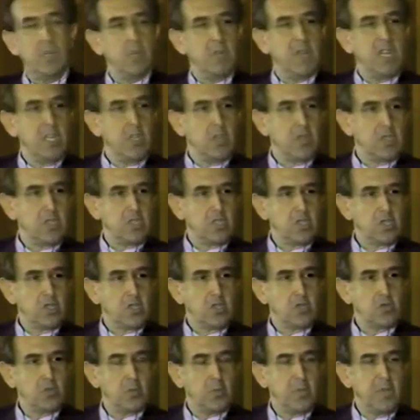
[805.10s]
many of the
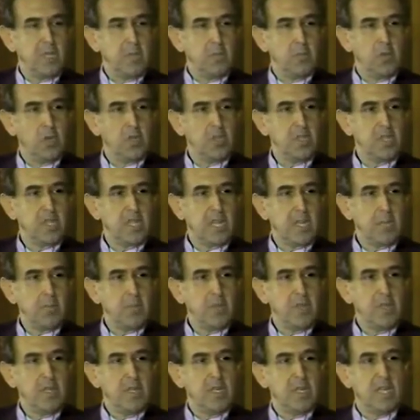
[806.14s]
stores were being boarded
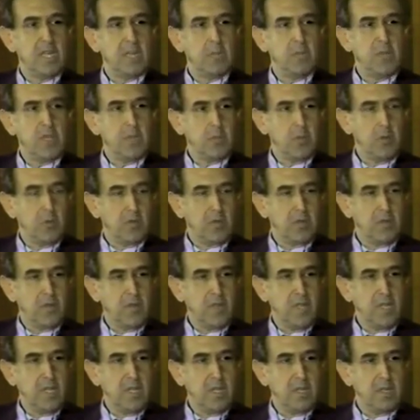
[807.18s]
up and people were
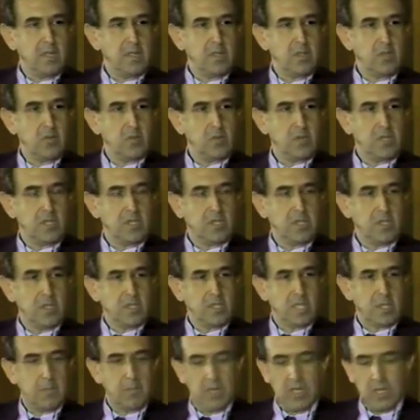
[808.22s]
fleeing to the
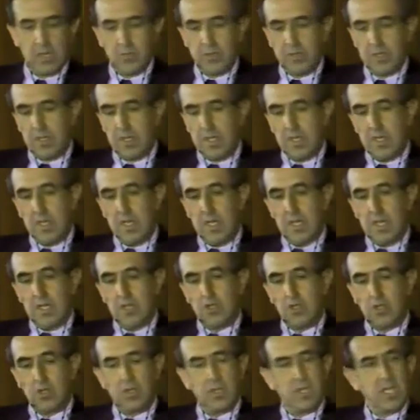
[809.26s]
suburbs.
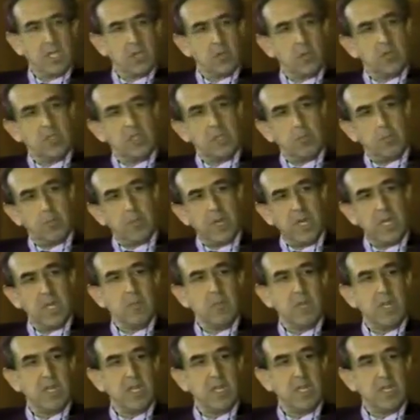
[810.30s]
So that was the
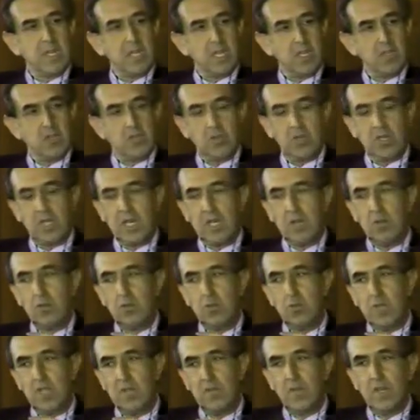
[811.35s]
primary intention, how
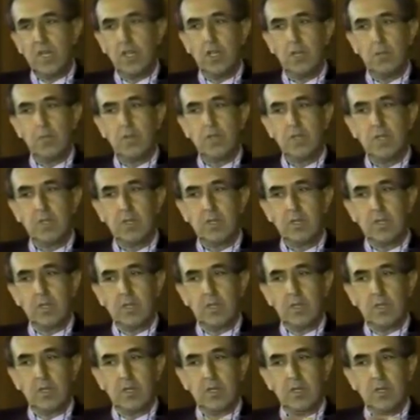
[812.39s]
to develop
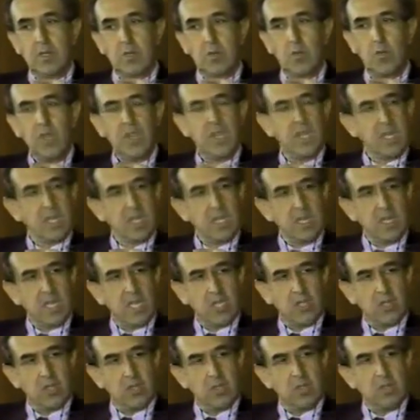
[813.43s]
with
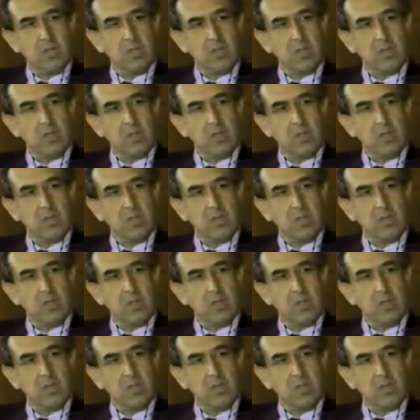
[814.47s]
architecture